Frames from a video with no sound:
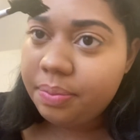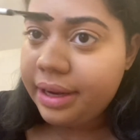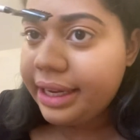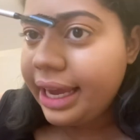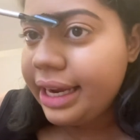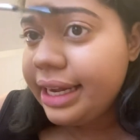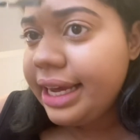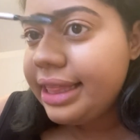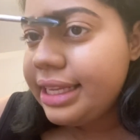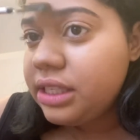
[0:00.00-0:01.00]
Again,
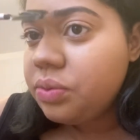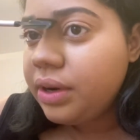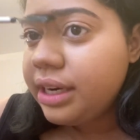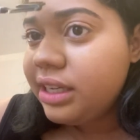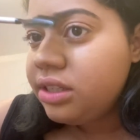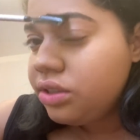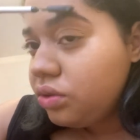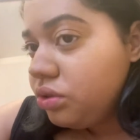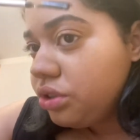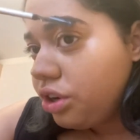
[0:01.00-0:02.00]
this one is
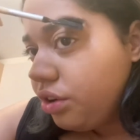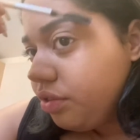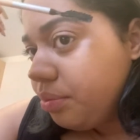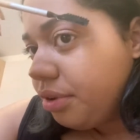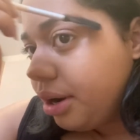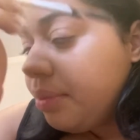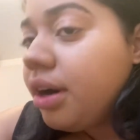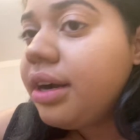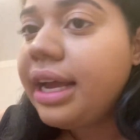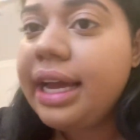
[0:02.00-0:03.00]
also from
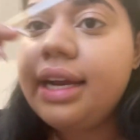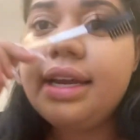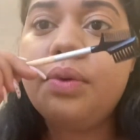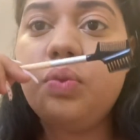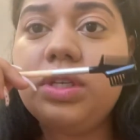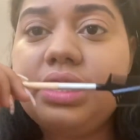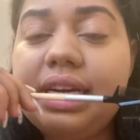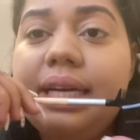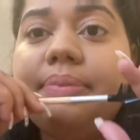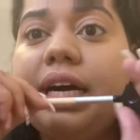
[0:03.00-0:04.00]
Primark, and it was
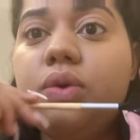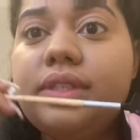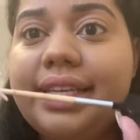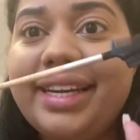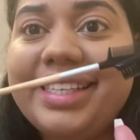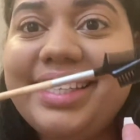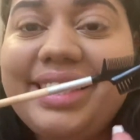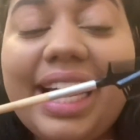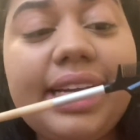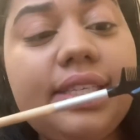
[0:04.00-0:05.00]
£9 in a
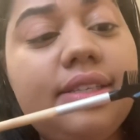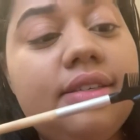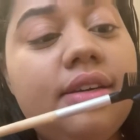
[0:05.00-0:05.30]
set.